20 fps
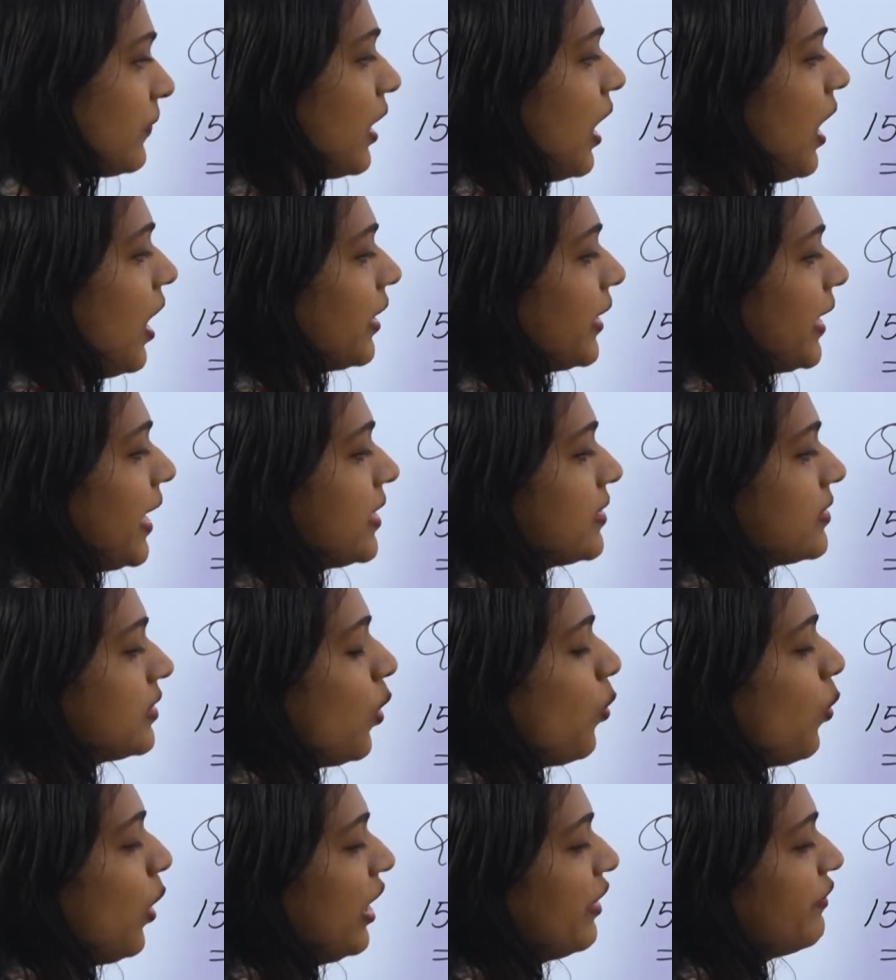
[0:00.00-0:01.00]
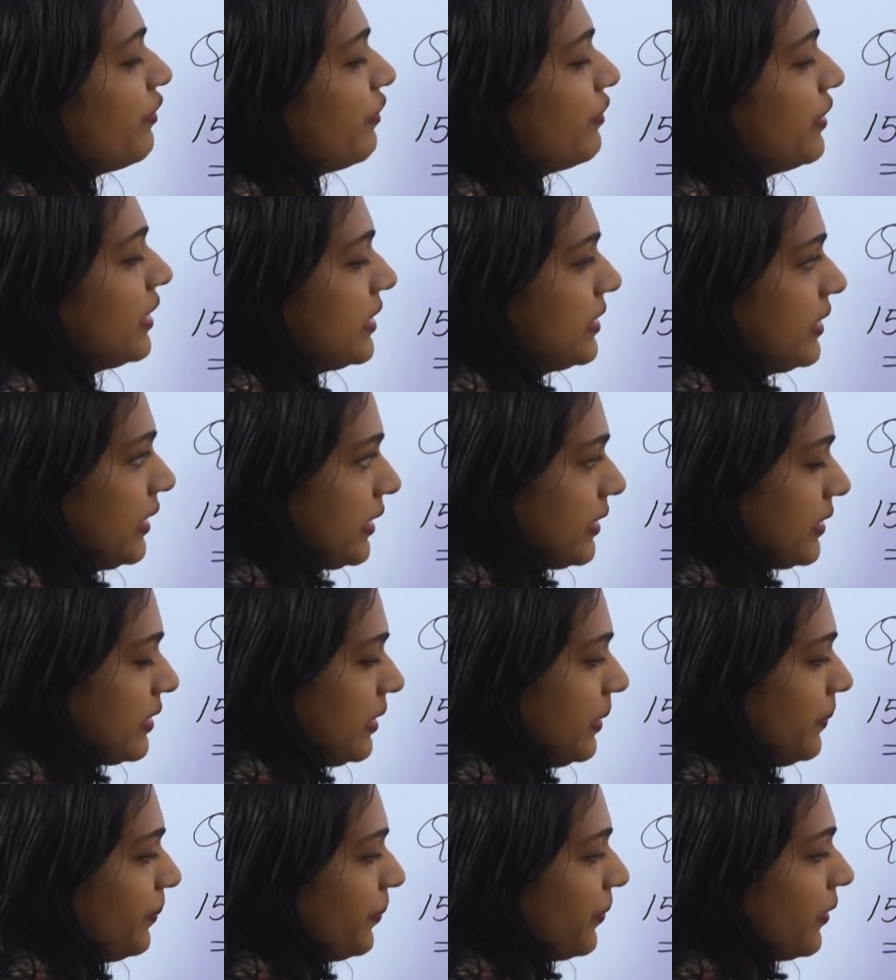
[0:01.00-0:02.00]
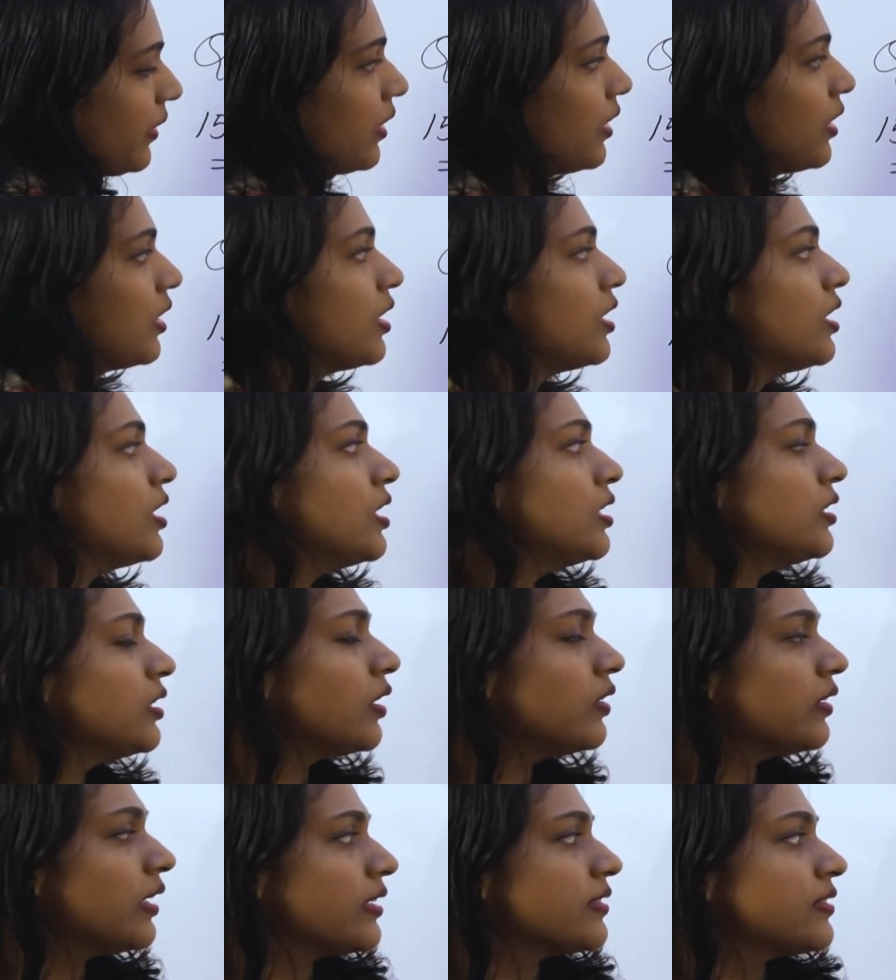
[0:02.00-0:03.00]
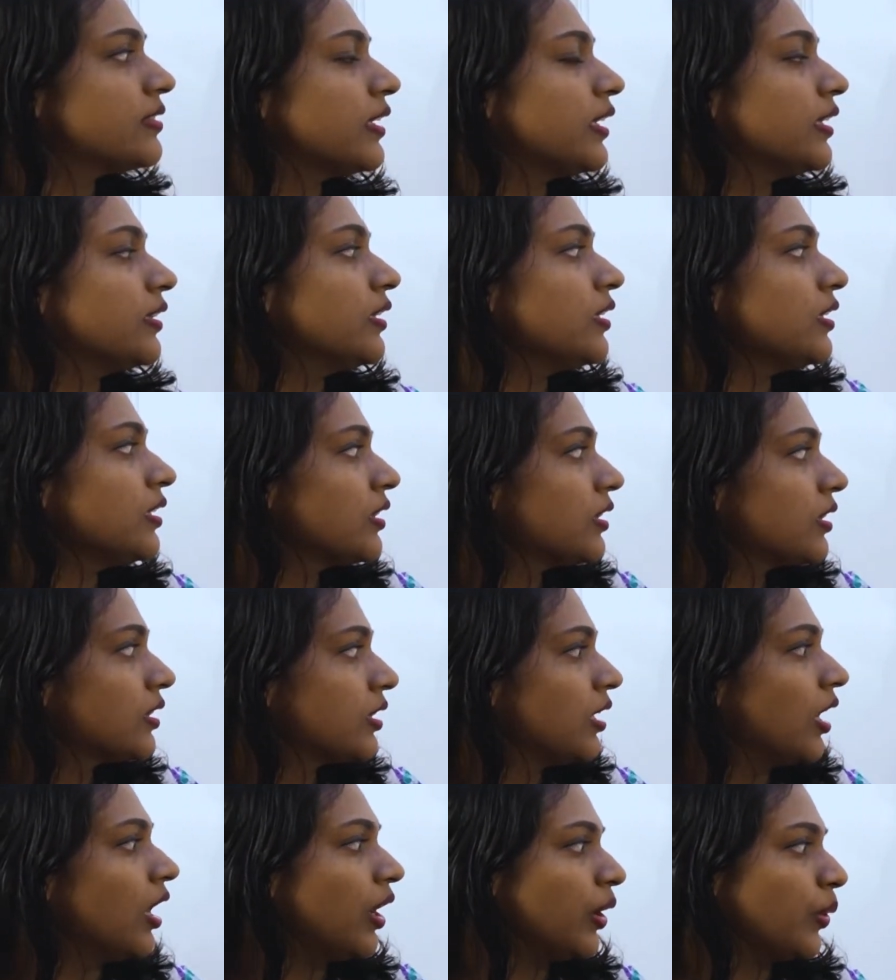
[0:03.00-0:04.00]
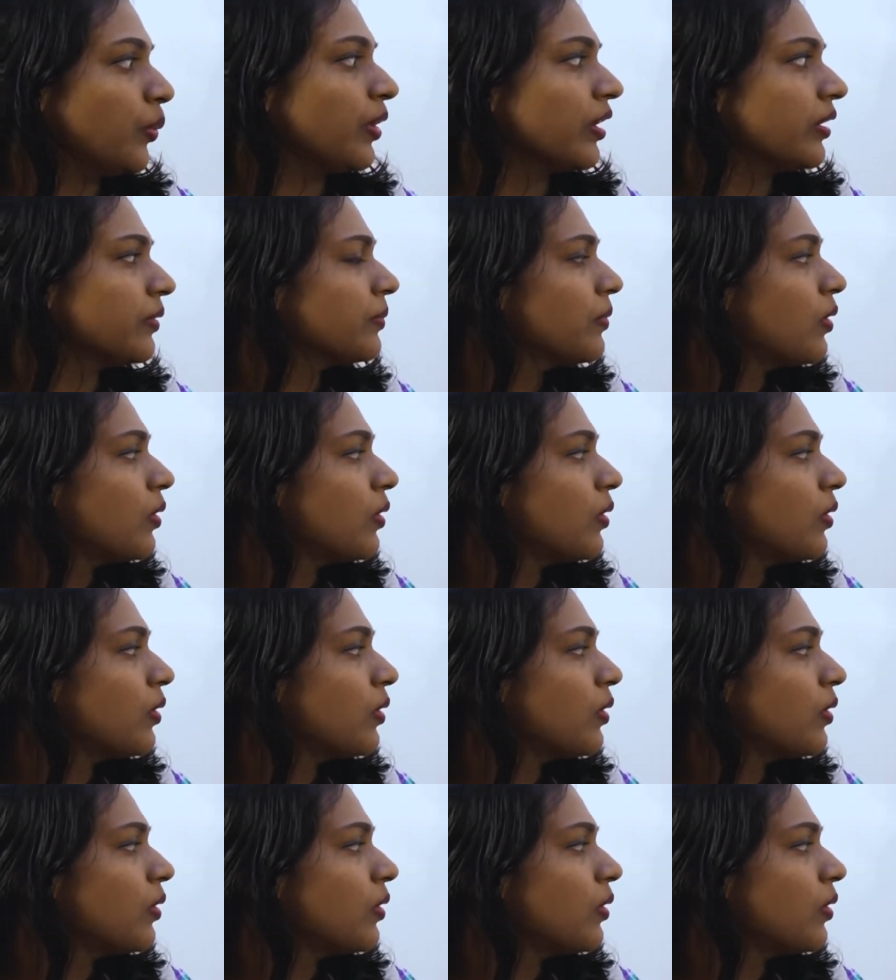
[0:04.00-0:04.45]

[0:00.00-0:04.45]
our answer 156. Now let's see the third one,